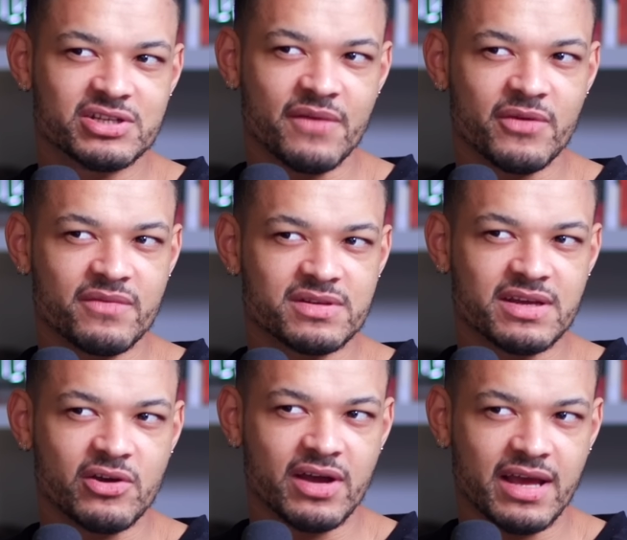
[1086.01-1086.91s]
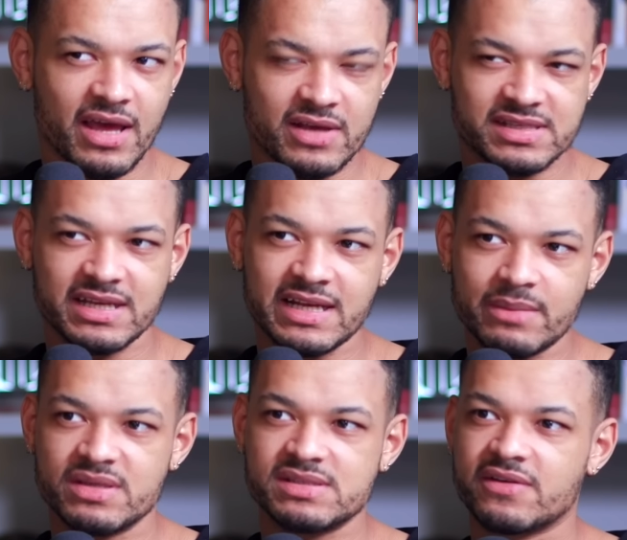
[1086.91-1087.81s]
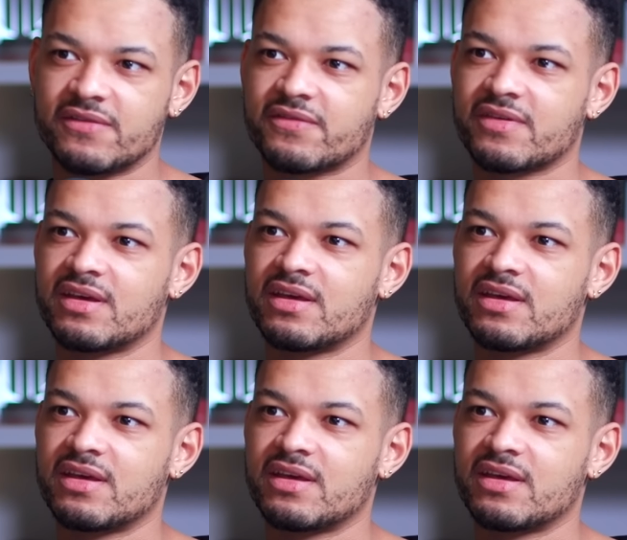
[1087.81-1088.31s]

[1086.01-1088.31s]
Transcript: Have you ever got seen glimmers of